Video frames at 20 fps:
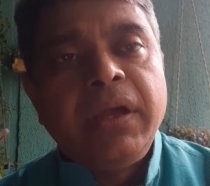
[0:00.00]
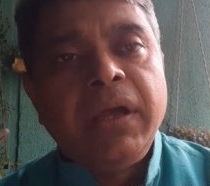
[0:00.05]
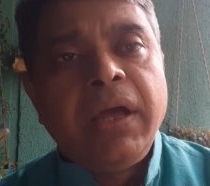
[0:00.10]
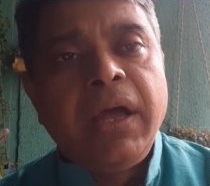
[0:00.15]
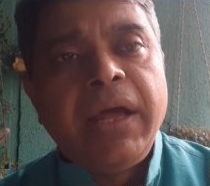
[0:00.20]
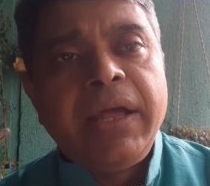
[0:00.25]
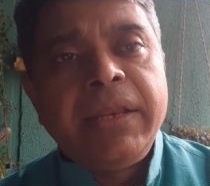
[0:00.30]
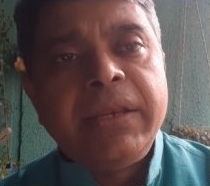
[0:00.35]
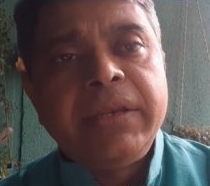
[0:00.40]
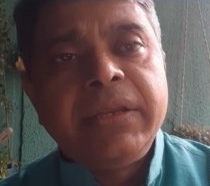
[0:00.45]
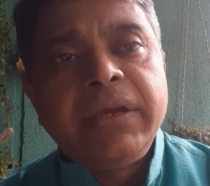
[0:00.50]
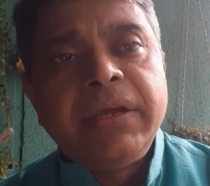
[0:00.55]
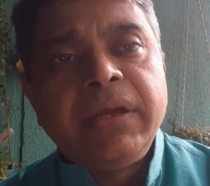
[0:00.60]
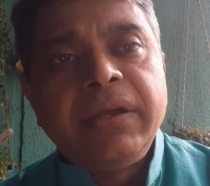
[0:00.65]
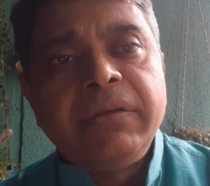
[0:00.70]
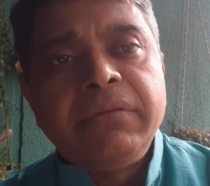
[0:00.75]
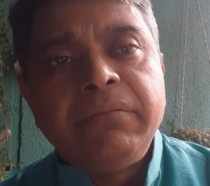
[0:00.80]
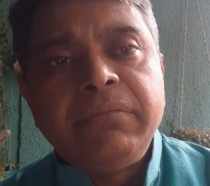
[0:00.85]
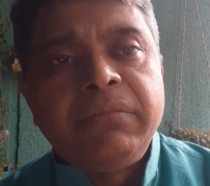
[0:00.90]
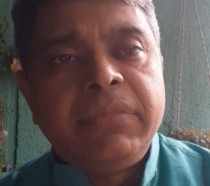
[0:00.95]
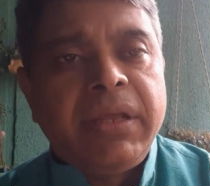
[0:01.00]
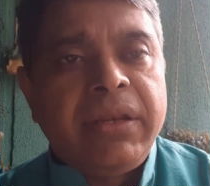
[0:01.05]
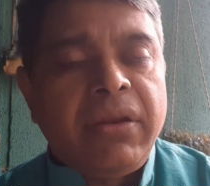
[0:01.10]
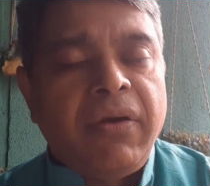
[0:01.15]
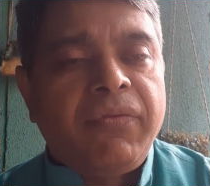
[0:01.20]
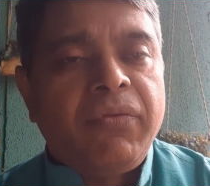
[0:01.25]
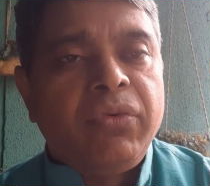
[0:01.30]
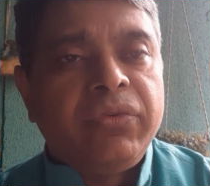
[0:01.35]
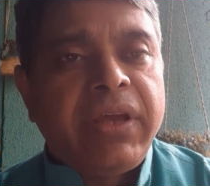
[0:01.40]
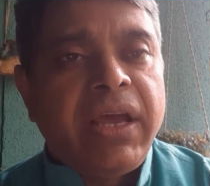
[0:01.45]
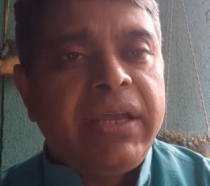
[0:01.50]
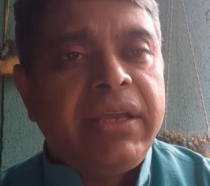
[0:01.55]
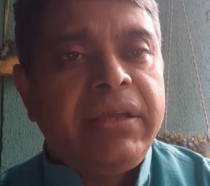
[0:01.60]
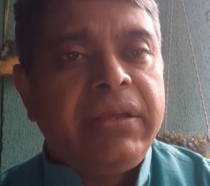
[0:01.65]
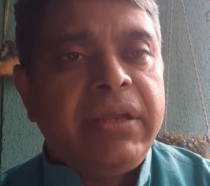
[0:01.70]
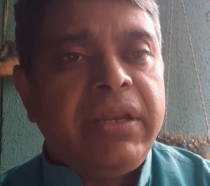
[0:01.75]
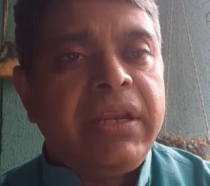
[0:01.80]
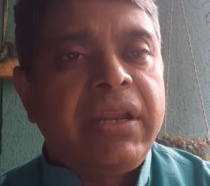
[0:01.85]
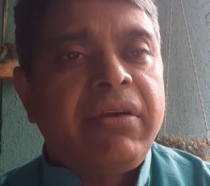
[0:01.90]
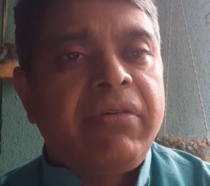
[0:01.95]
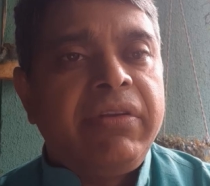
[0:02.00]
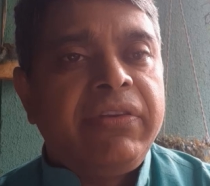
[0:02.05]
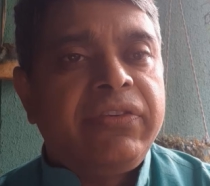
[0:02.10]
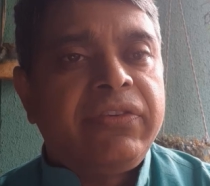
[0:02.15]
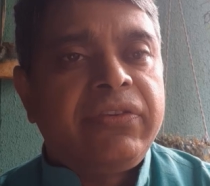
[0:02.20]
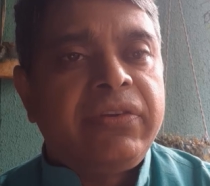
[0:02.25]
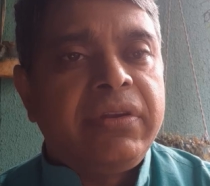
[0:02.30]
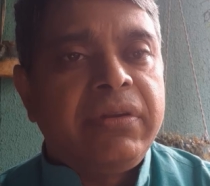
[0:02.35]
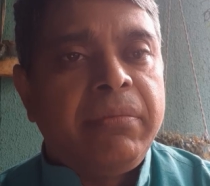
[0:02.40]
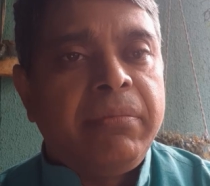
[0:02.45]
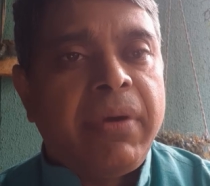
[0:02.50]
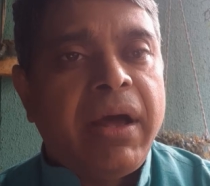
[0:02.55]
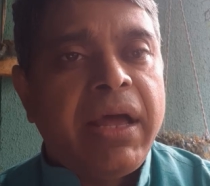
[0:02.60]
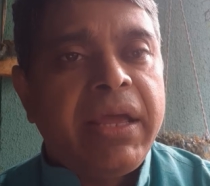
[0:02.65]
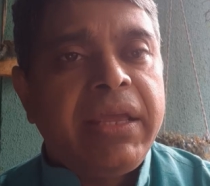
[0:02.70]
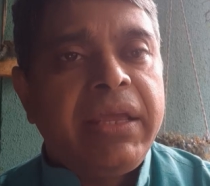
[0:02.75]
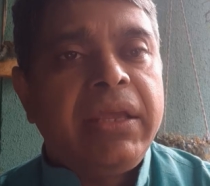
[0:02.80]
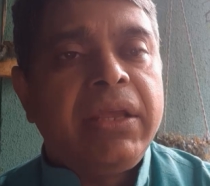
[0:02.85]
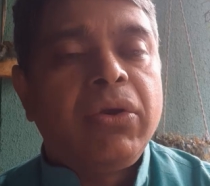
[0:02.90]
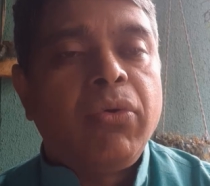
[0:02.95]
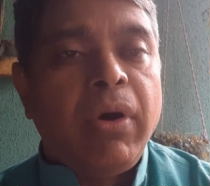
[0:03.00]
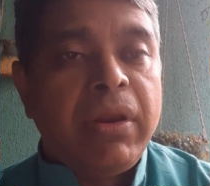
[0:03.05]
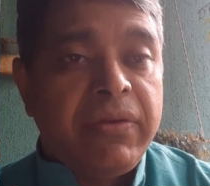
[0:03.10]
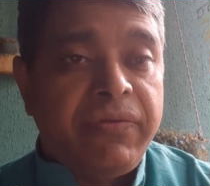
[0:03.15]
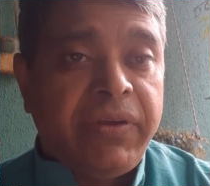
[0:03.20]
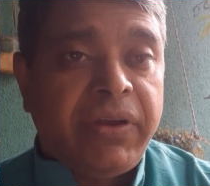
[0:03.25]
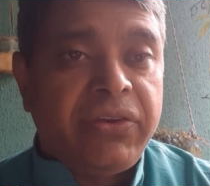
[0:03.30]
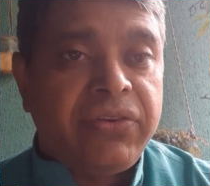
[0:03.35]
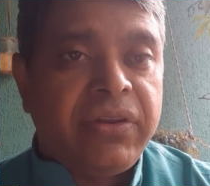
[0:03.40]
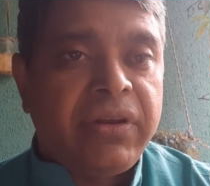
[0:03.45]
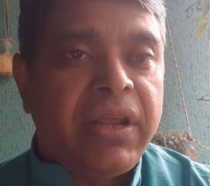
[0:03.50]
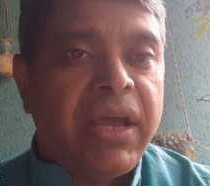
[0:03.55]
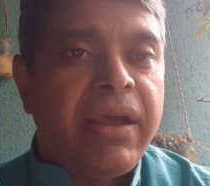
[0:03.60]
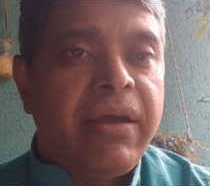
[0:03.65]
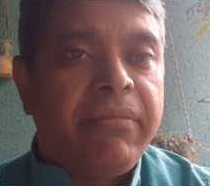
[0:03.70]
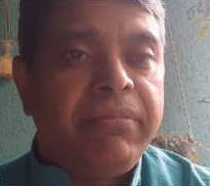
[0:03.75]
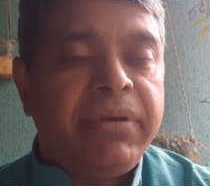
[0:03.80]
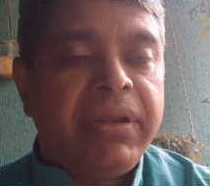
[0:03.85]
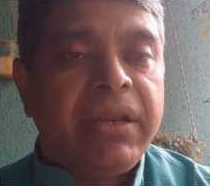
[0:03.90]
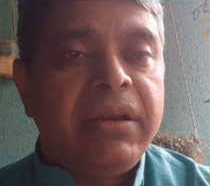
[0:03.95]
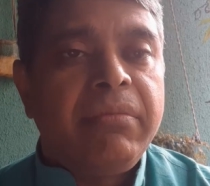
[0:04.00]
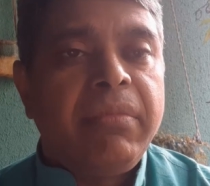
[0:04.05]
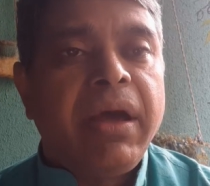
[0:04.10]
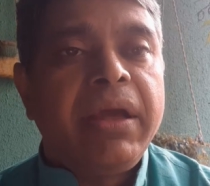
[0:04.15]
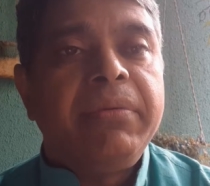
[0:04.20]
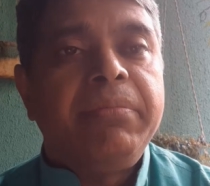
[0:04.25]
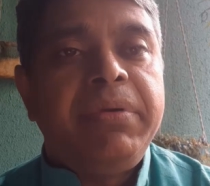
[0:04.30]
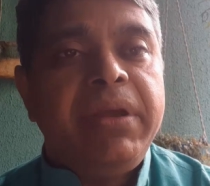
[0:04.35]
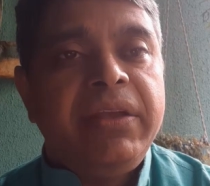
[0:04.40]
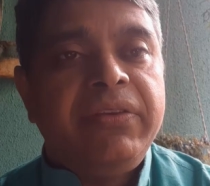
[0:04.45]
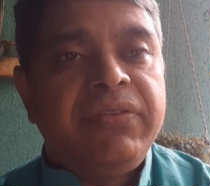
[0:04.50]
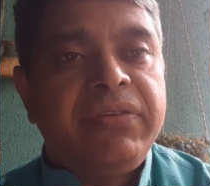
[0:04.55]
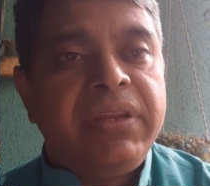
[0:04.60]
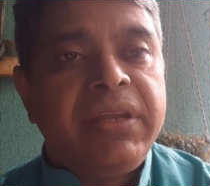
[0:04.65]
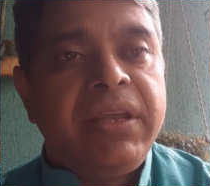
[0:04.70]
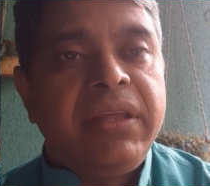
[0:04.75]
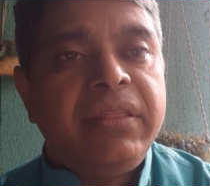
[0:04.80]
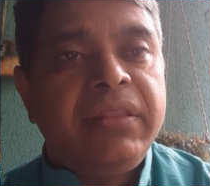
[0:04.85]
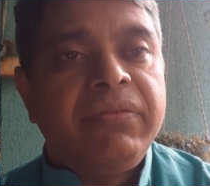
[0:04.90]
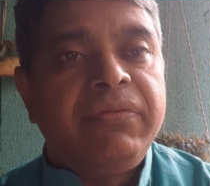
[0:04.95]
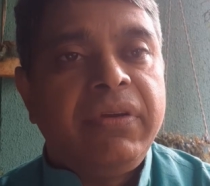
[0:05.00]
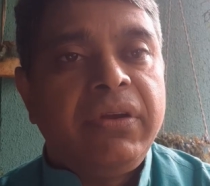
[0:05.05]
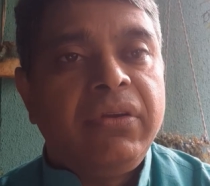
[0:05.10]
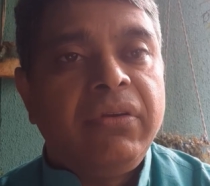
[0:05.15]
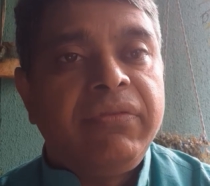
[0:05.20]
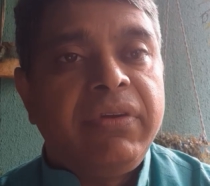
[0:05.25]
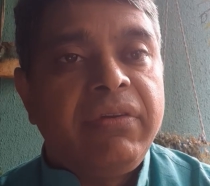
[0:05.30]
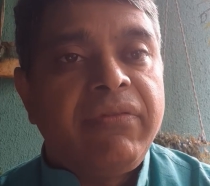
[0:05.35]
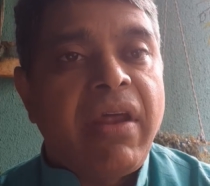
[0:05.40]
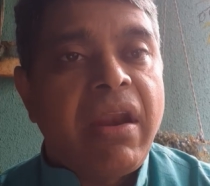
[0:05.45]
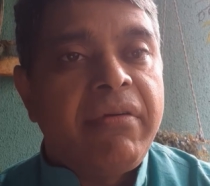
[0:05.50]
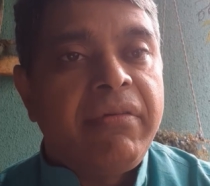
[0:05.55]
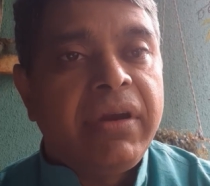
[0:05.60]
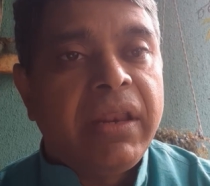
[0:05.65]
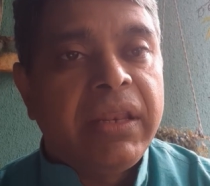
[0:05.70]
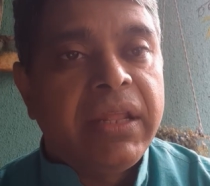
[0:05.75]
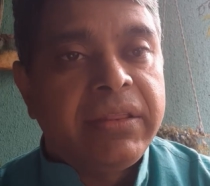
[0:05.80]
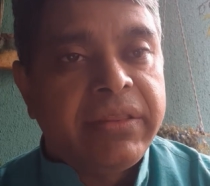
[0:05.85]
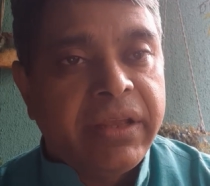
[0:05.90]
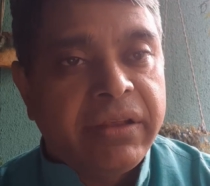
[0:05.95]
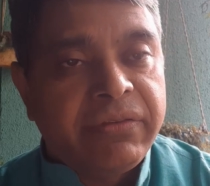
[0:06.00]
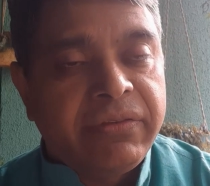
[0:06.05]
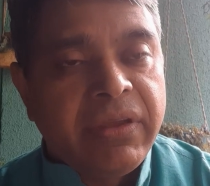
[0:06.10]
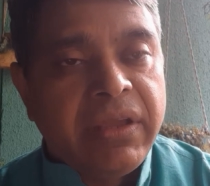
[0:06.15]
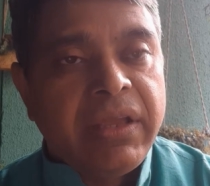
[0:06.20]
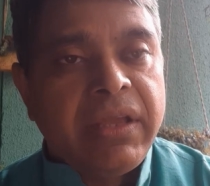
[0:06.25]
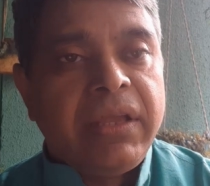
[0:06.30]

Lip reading: And then, of course, I increased my qualification. I have done my PhD in the field of environmental ethics,